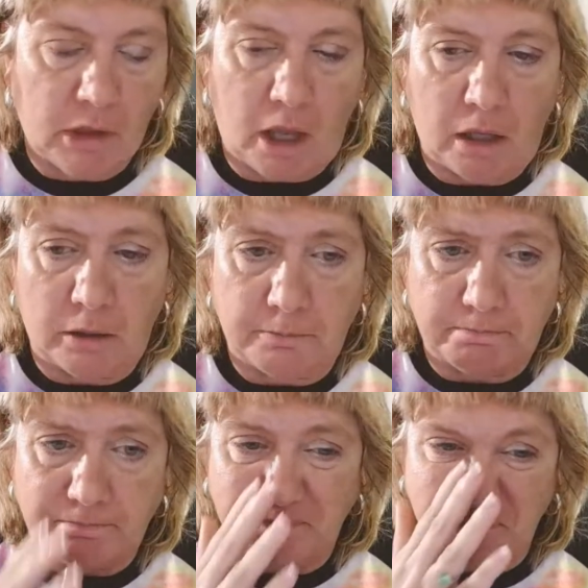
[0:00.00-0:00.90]

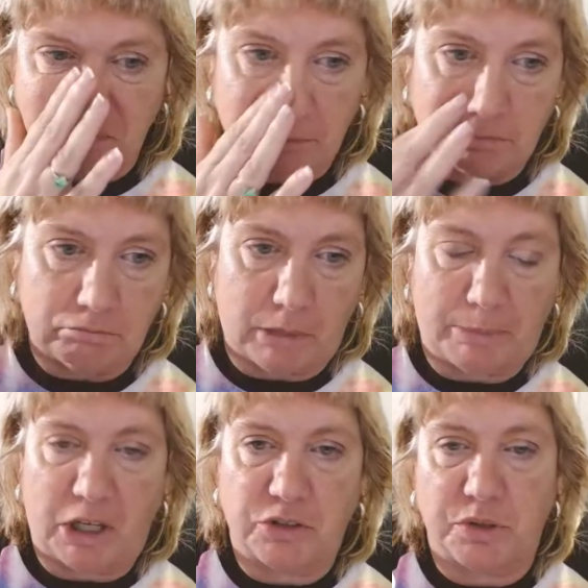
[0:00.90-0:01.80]
Um, my
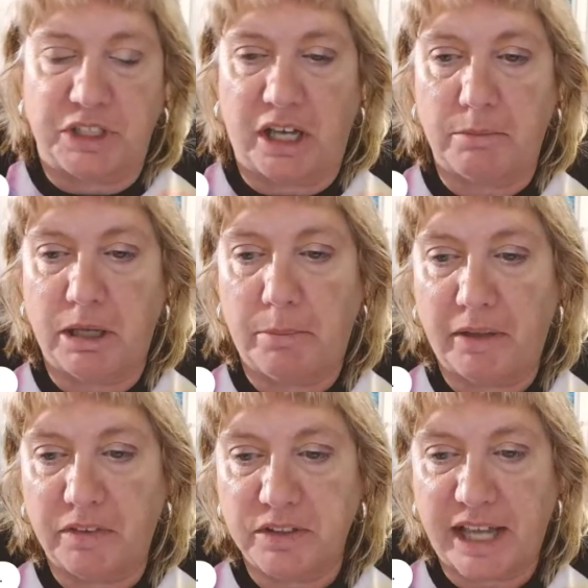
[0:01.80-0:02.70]
boss was telling me
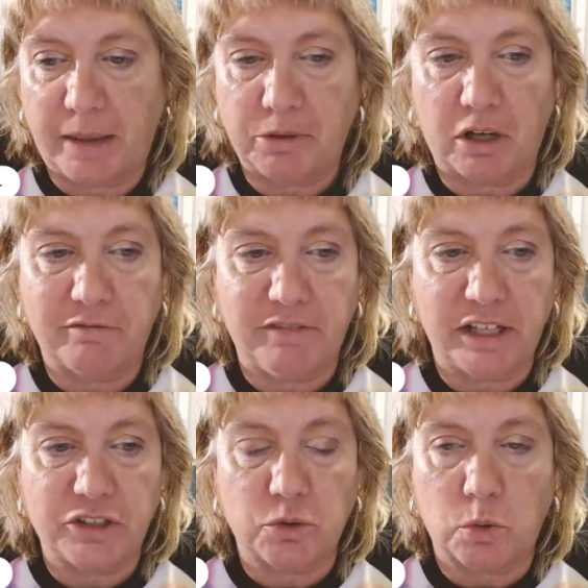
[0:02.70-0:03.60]
about this app called
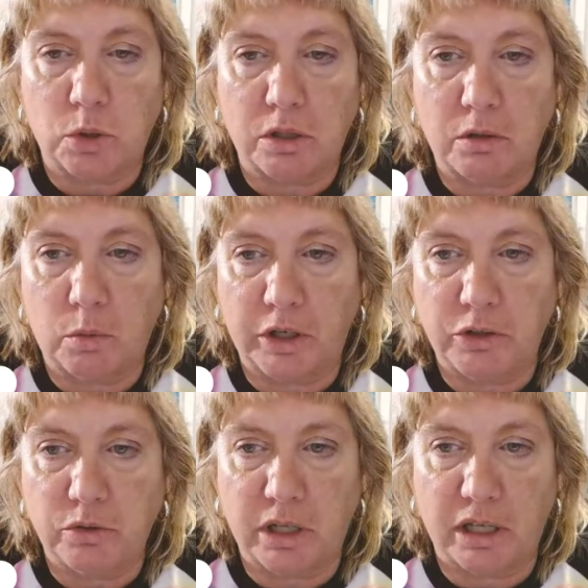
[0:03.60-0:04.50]
Viator where
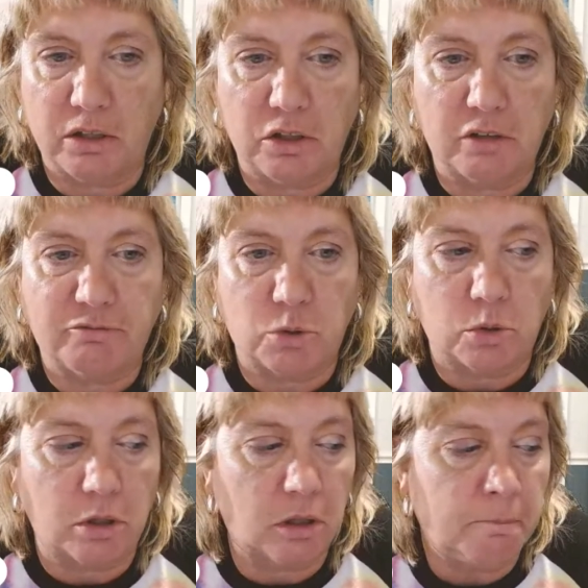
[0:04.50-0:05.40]
you can look
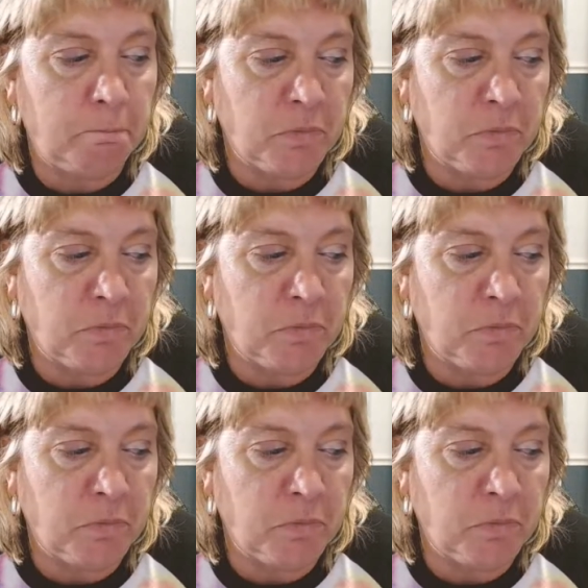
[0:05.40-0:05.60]
for